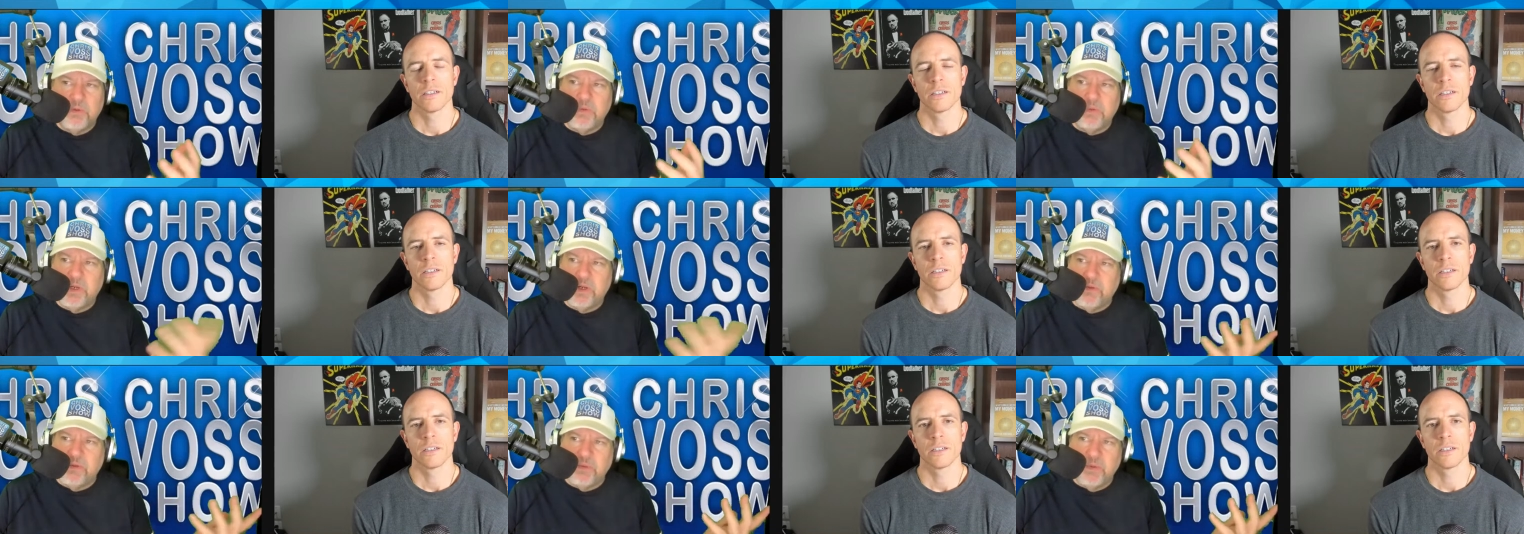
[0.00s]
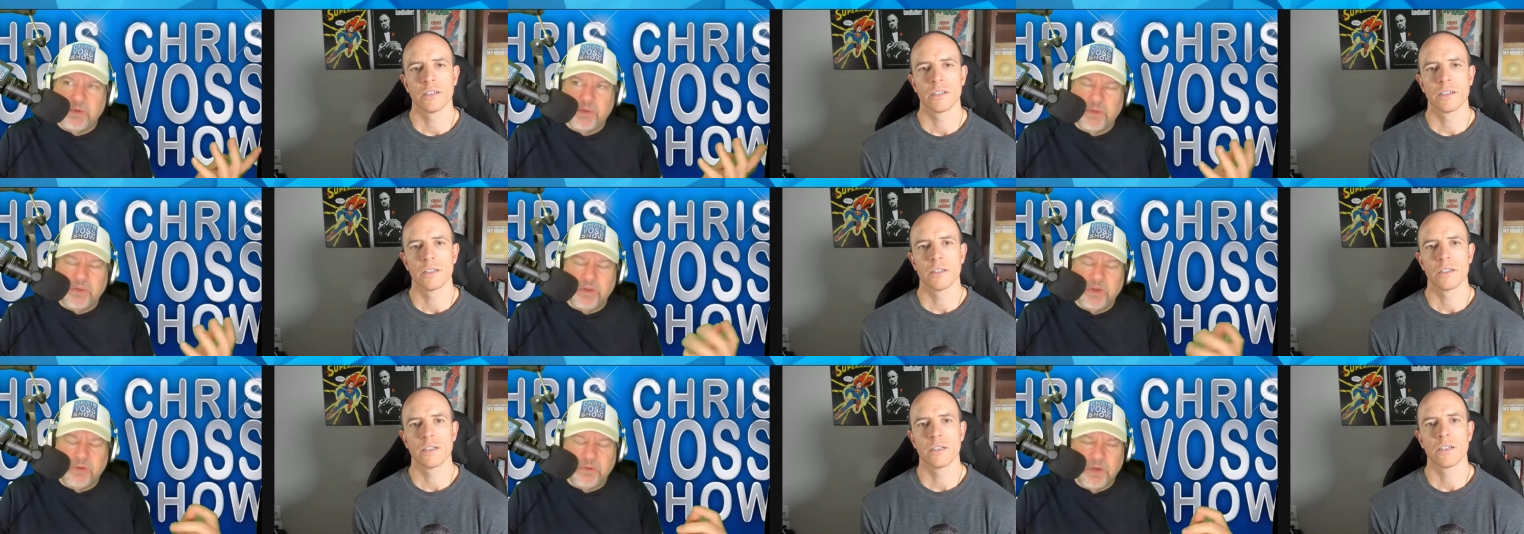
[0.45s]
Speaker 1: whatever
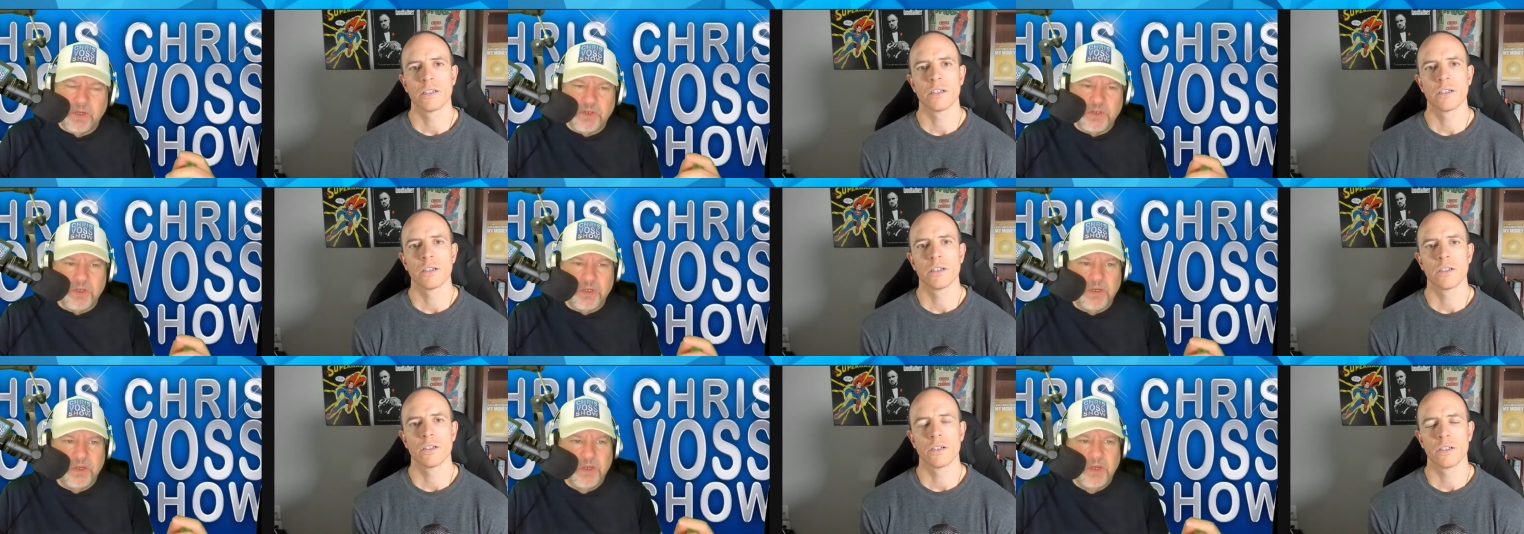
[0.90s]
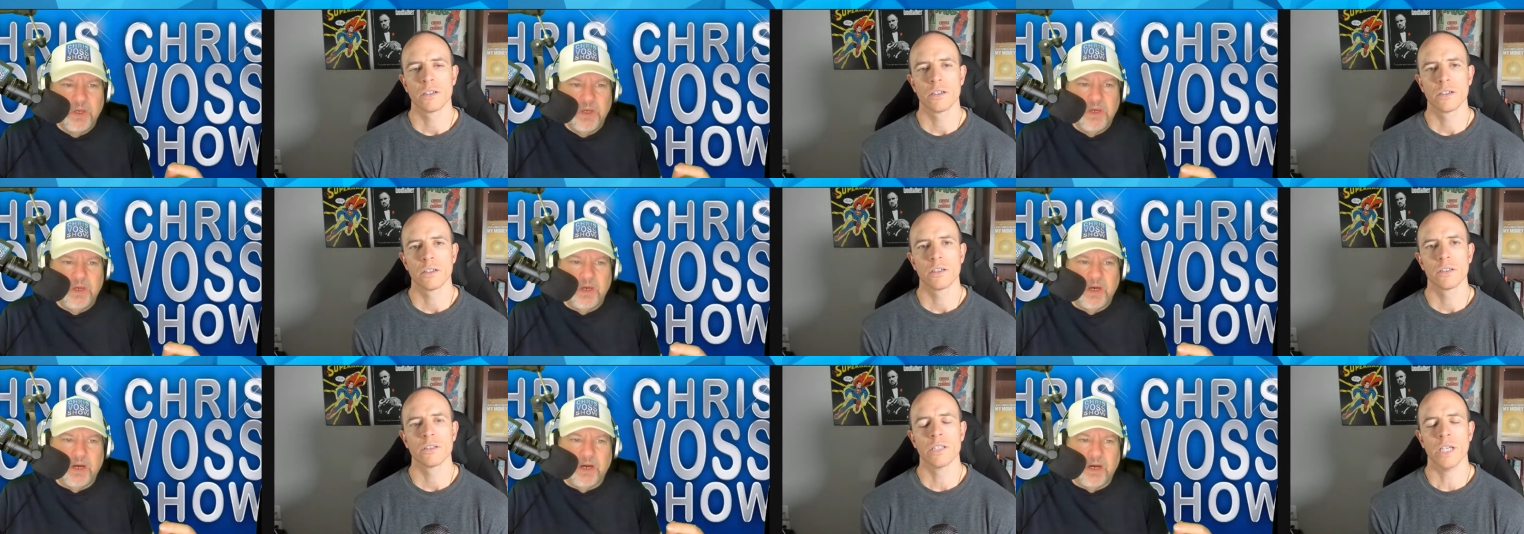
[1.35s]
with uh, Russia.
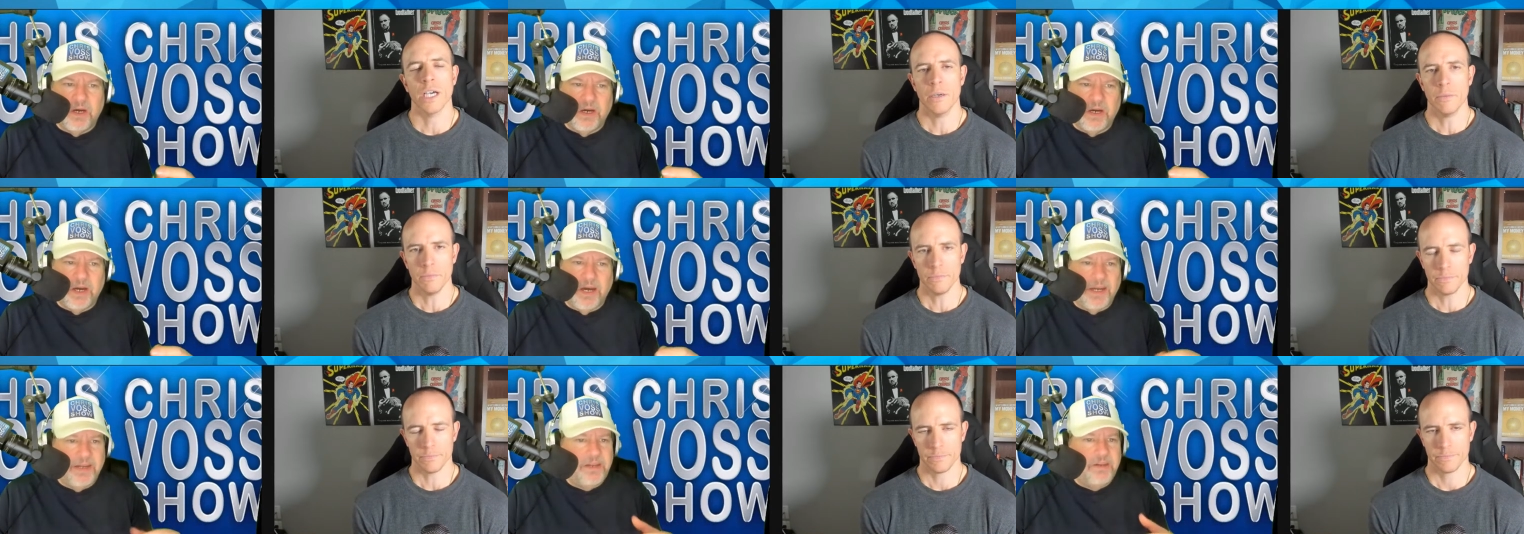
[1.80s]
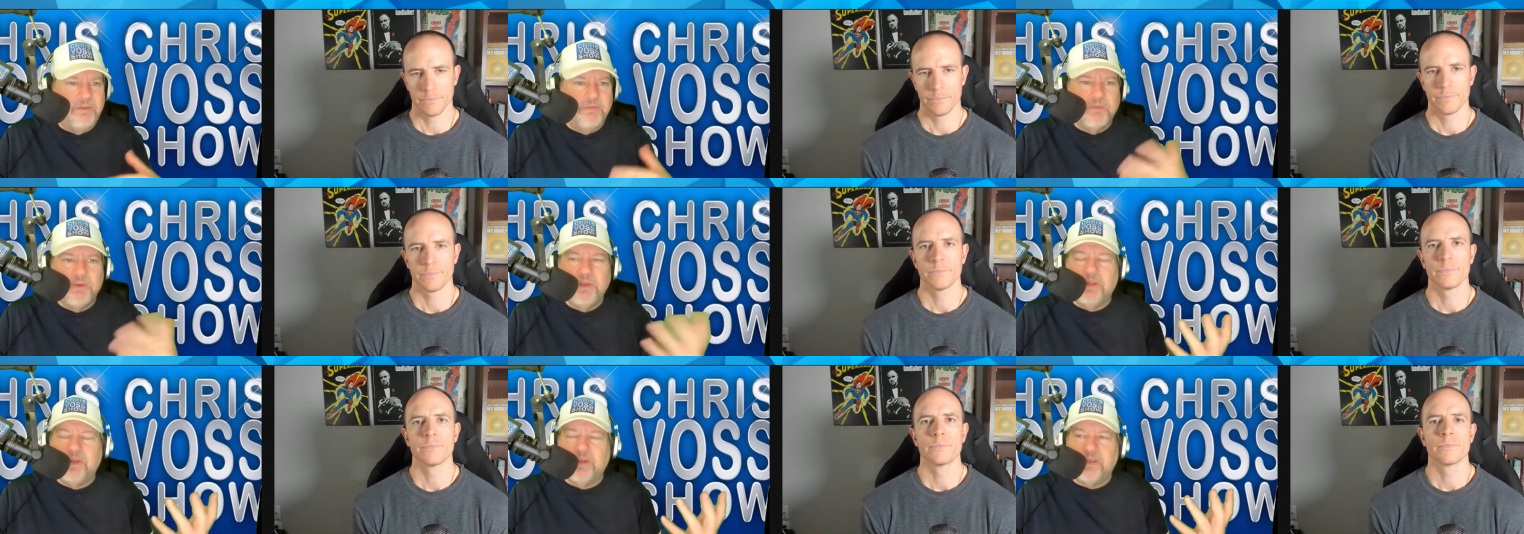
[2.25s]
Uh, I didn't
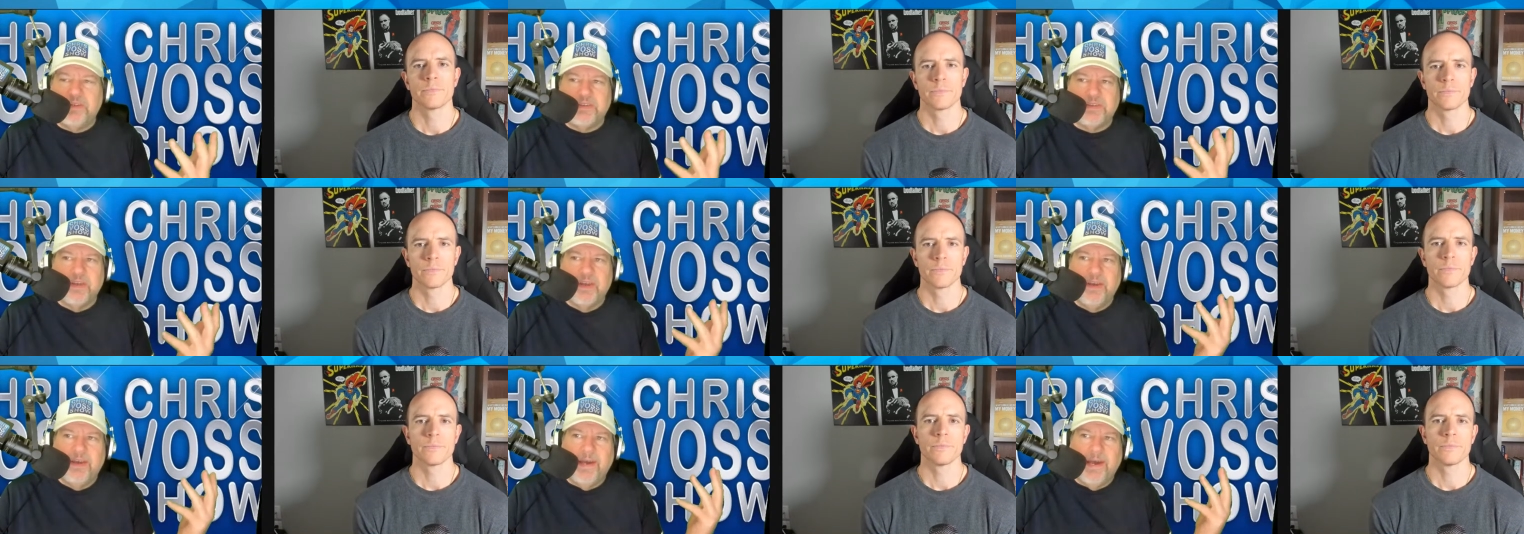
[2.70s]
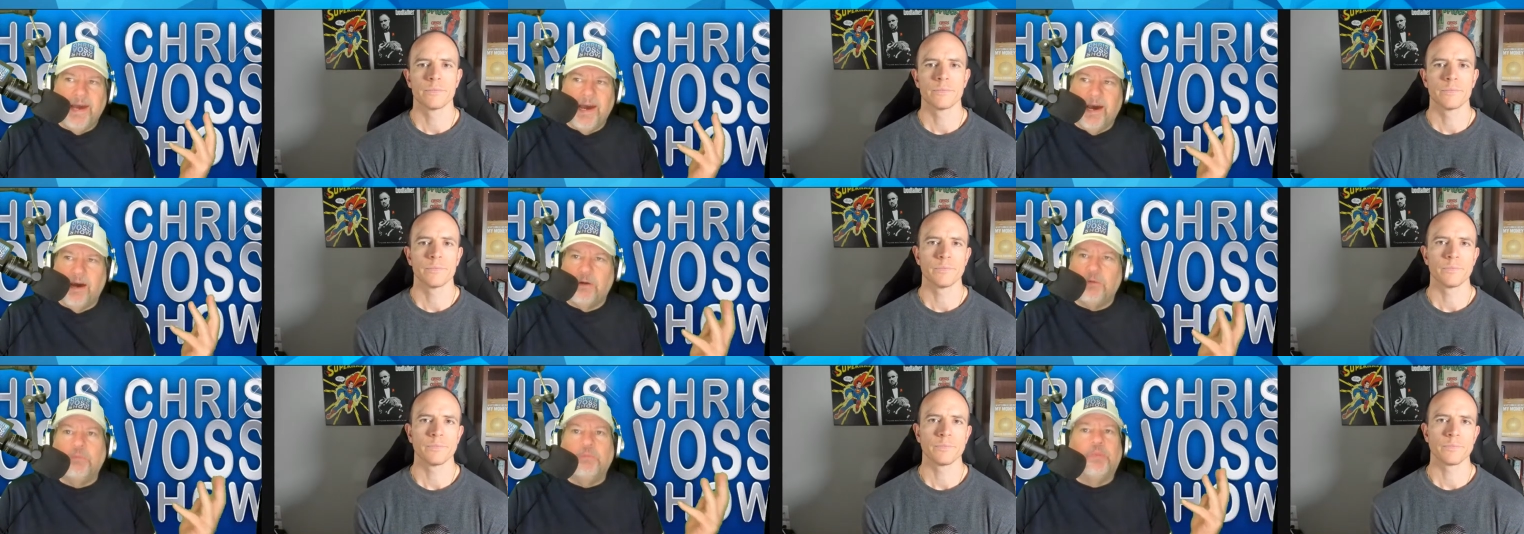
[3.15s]
realize
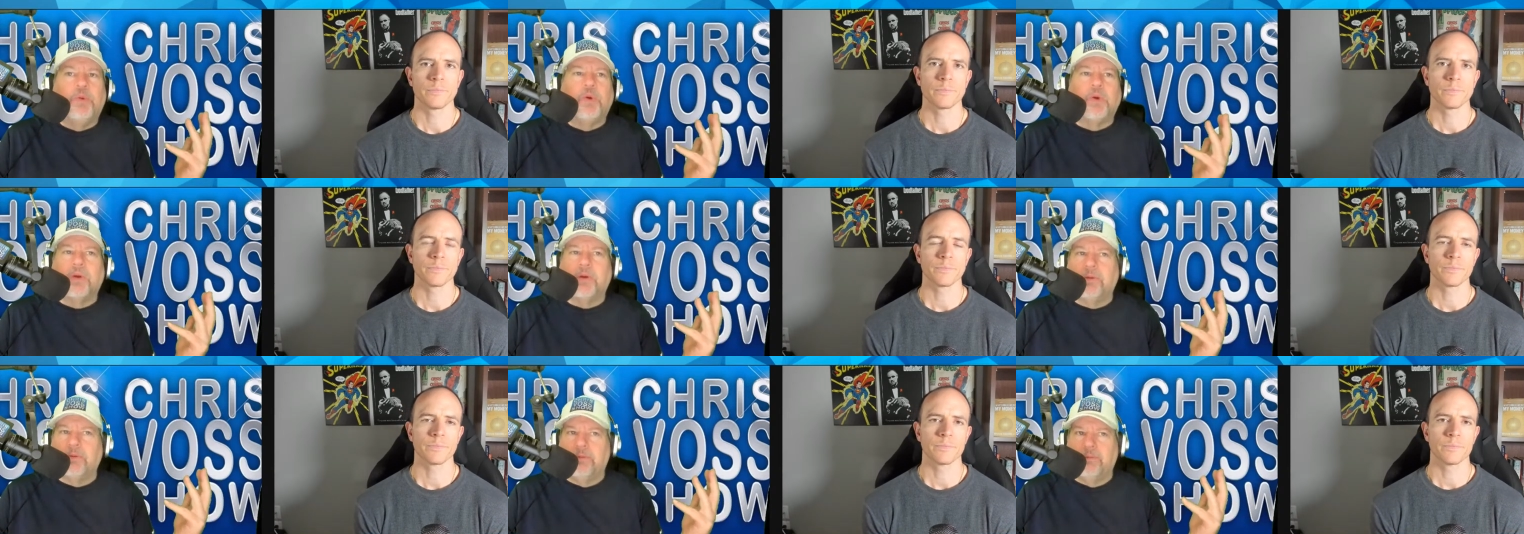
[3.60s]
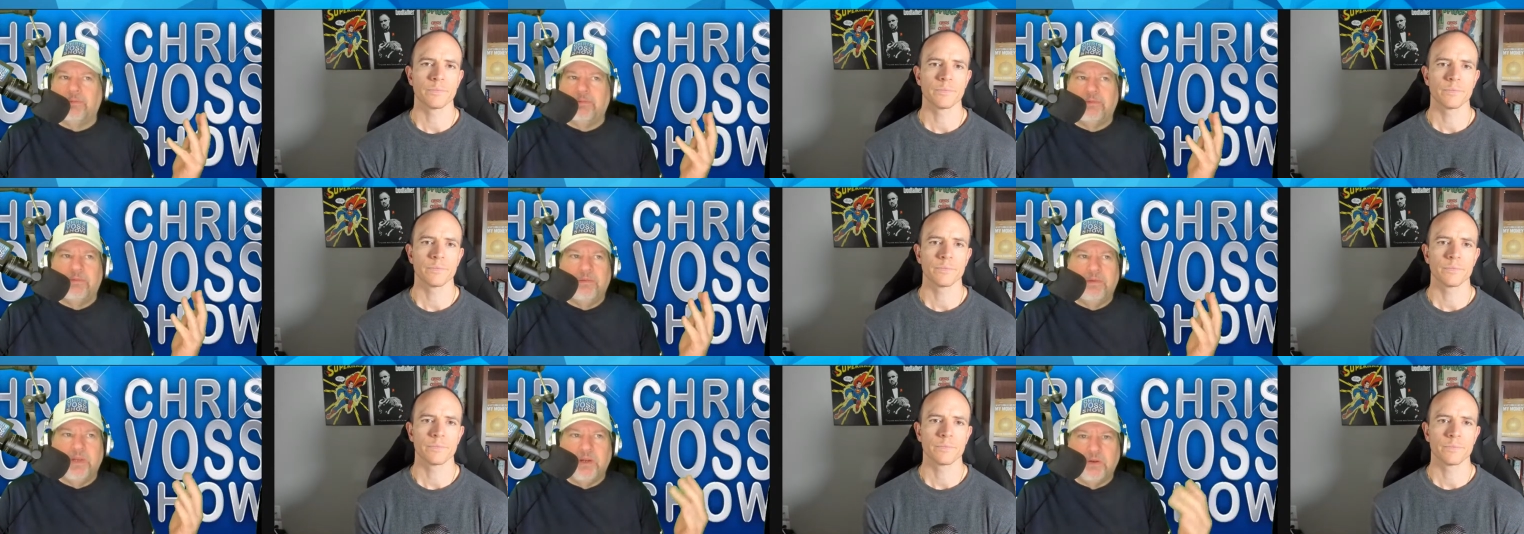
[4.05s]
how
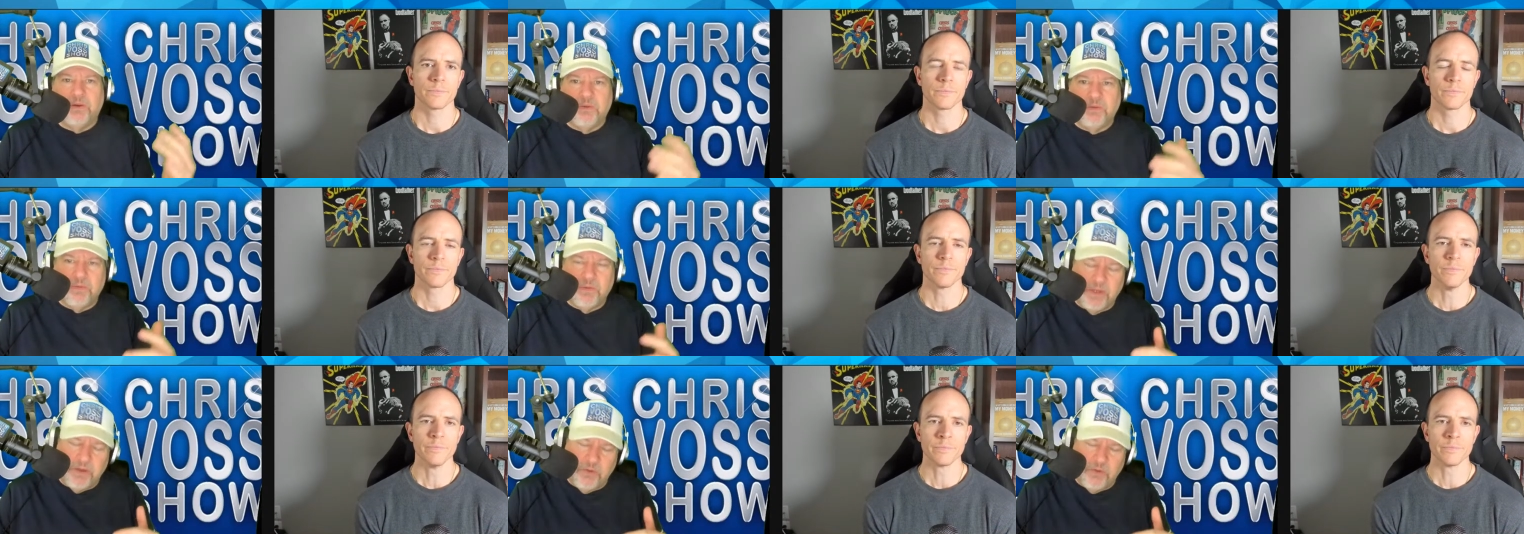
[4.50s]
important you know like